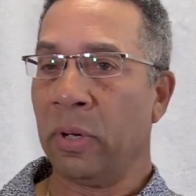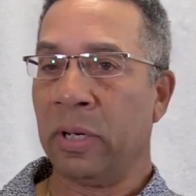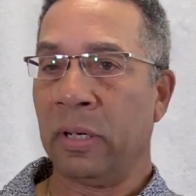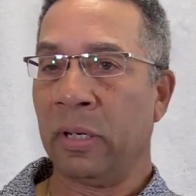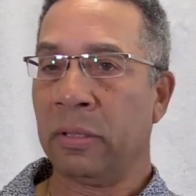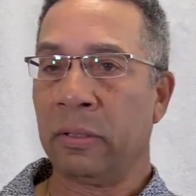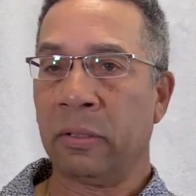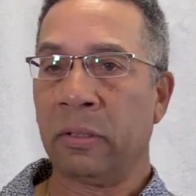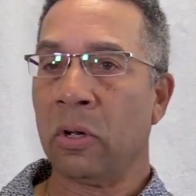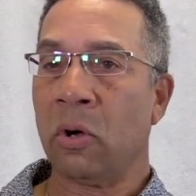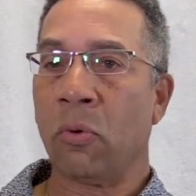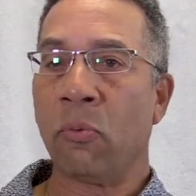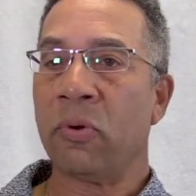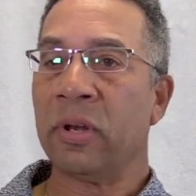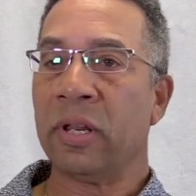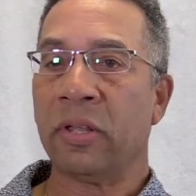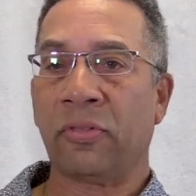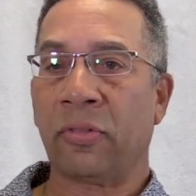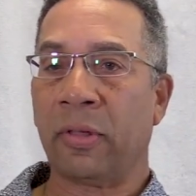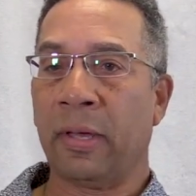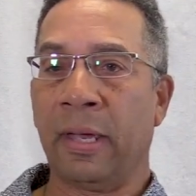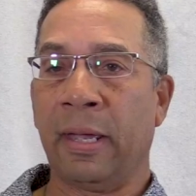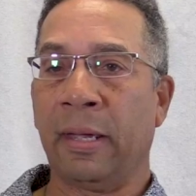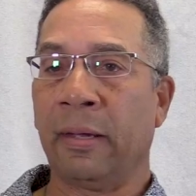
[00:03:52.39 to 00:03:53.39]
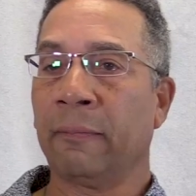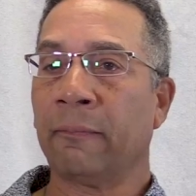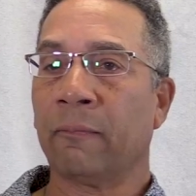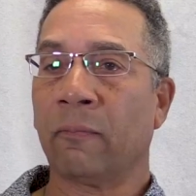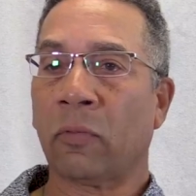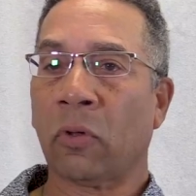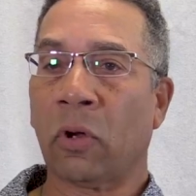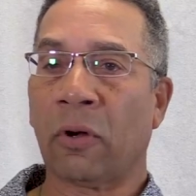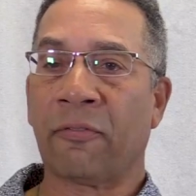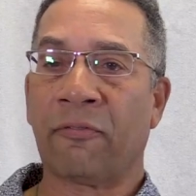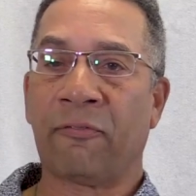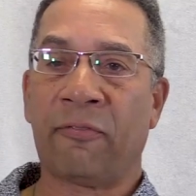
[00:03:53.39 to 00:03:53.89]
We didn't know anything
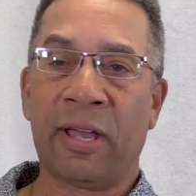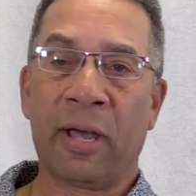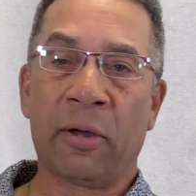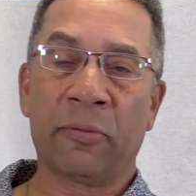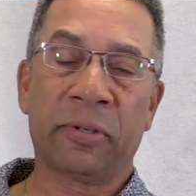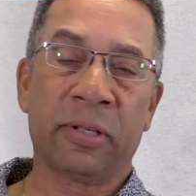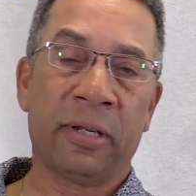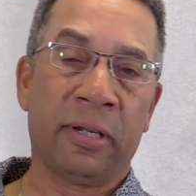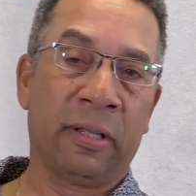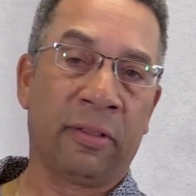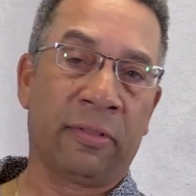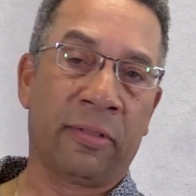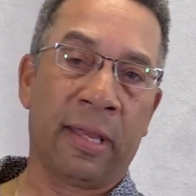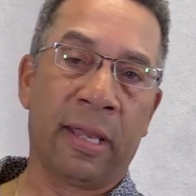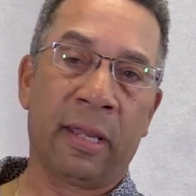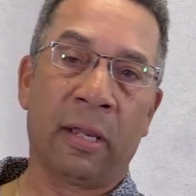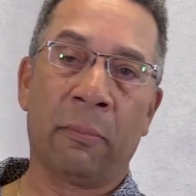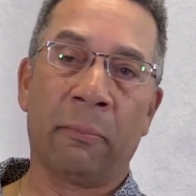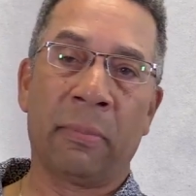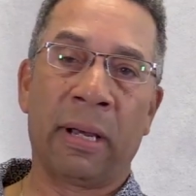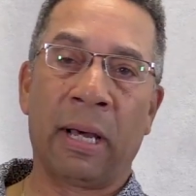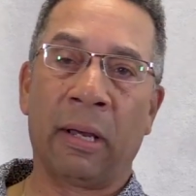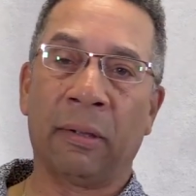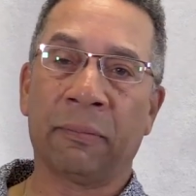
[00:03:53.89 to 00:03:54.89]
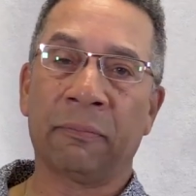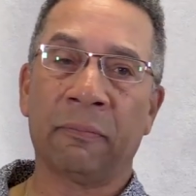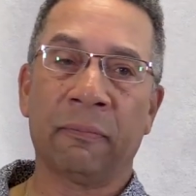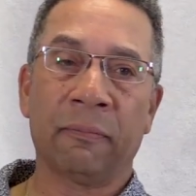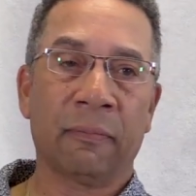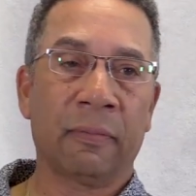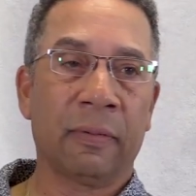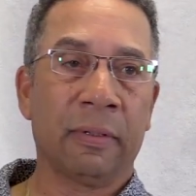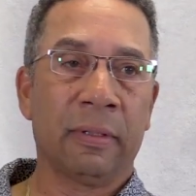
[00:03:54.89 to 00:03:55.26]
or felt anything about